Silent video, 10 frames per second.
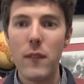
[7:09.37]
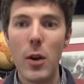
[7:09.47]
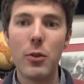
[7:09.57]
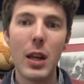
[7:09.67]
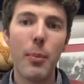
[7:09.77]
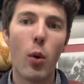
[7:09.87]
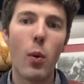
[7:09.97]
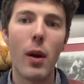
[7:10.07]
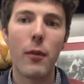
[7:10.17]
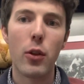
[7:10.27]

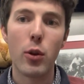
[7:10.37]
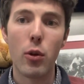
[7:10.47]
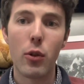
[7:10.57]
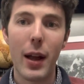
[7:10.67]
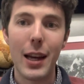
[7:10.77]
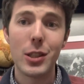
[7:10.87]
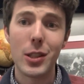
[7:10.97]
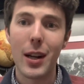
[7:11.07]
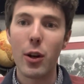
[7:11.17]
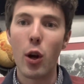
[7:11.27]
15-point win for the Sooners last
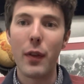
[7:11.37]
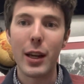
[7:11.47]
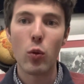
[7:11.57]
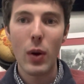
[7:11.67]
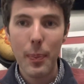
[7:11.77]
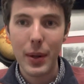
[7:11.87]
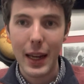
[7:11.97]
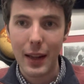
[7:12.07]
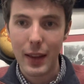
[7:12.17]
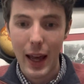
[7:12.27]
year. I don't know if they could
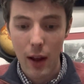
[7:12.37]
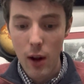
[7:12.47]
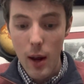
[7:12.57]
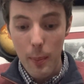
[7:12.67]
replicate that.